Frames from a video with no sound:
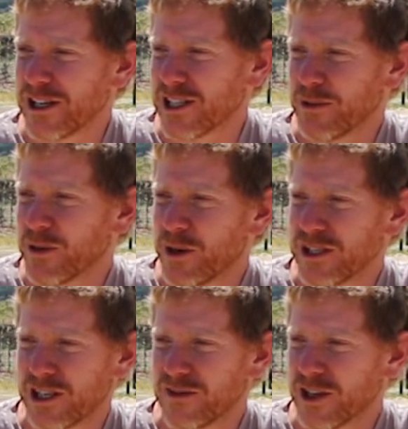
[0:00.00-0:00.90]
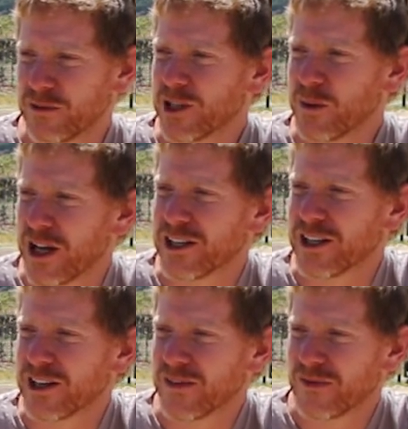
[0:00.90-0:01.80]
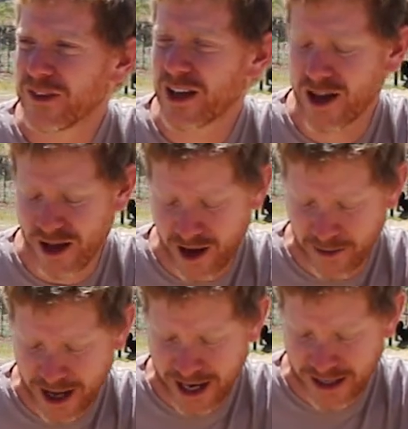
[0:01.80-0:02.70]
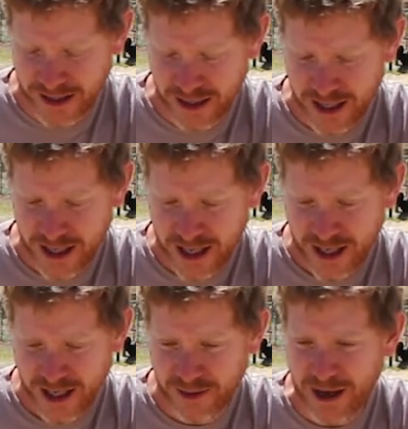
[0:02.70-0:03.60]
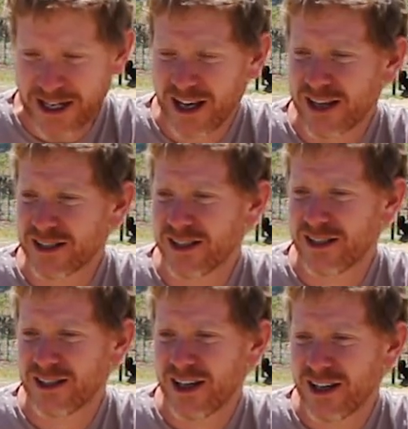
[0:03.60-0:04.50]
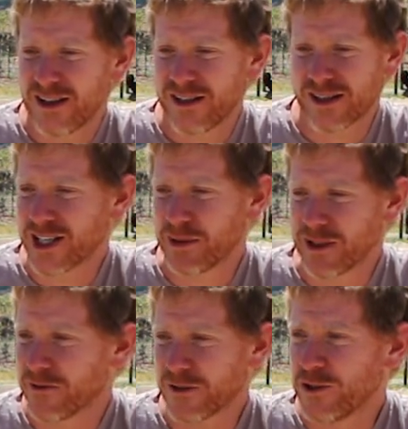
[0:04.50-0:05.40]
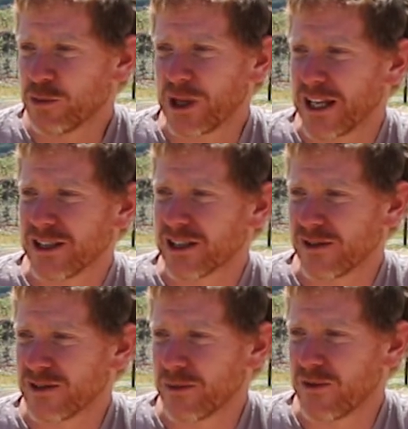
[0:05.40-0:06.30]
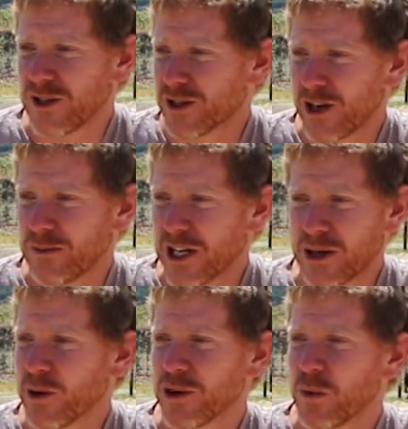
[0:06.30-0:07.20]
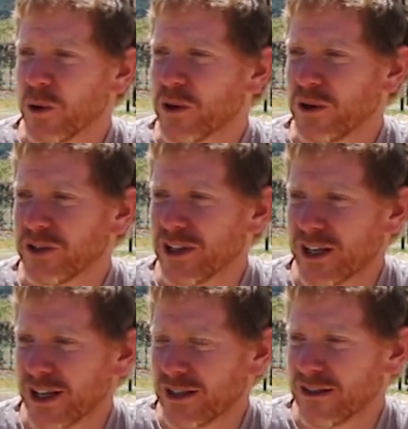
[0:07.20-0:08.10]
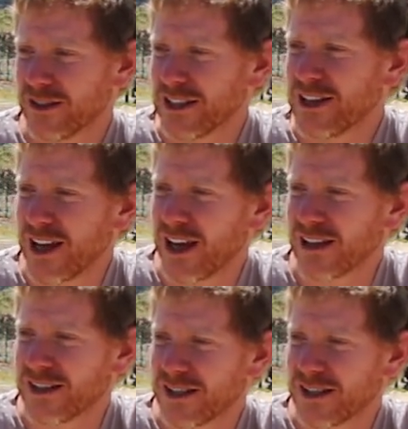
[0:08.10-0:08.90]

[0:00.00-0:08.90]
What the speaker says: by some of the ones that have done really well here. And in many cases, this is going to be the first new plantings of some of these grapes anywhere in the world in decades.